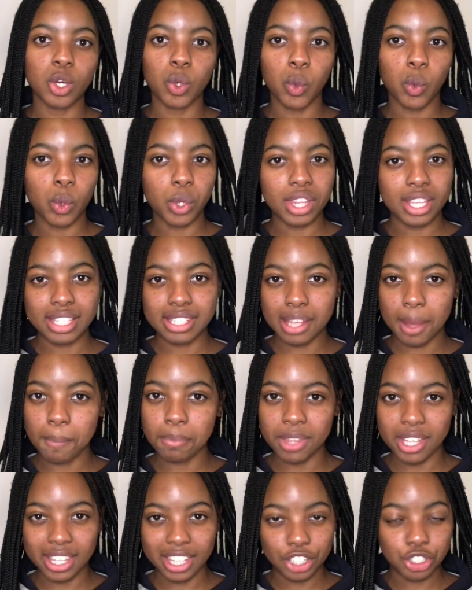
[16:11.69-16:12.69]
or there's
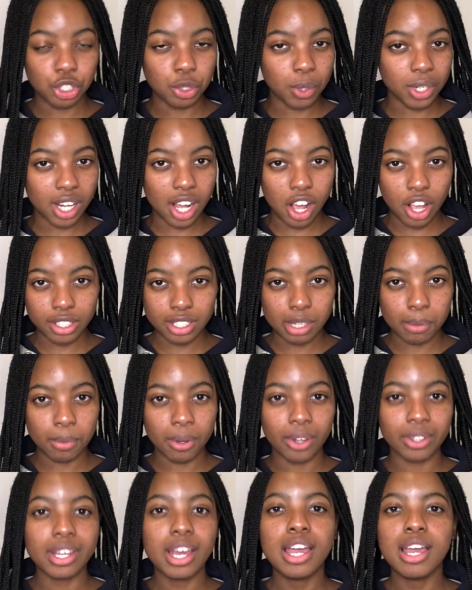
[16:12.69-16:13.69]
something that you want to ask
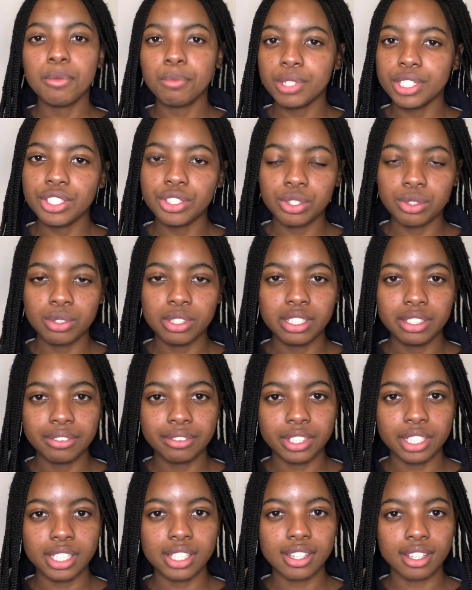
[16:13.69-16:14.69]
about, please do leave it
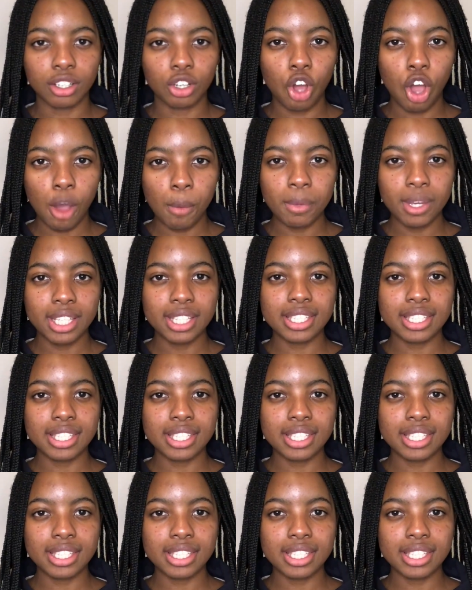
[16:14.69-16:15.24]
in the comments.